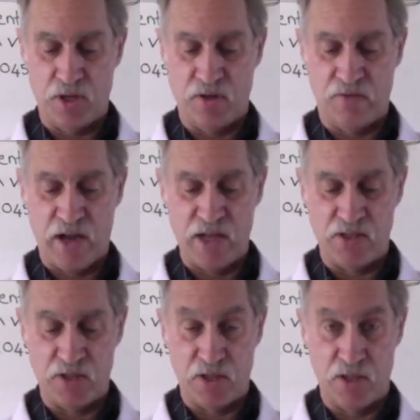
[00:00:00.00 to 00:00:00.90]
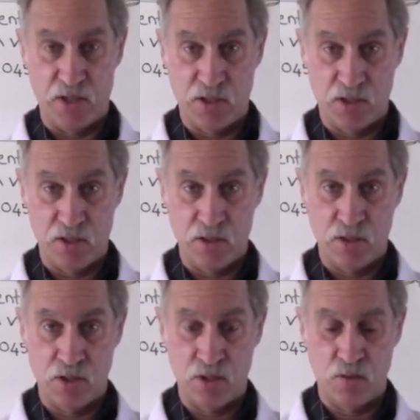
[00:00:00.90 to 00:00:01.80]
it divides the
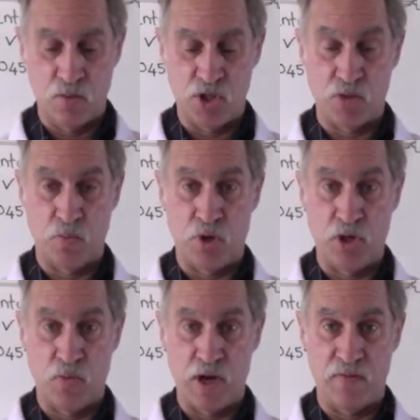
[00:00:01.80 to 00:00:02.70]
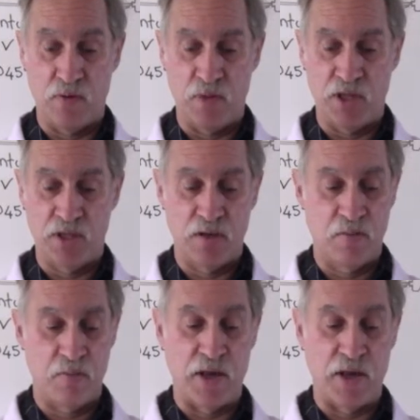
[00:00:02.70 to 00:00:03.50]
distance, which is 0.1 of a meter,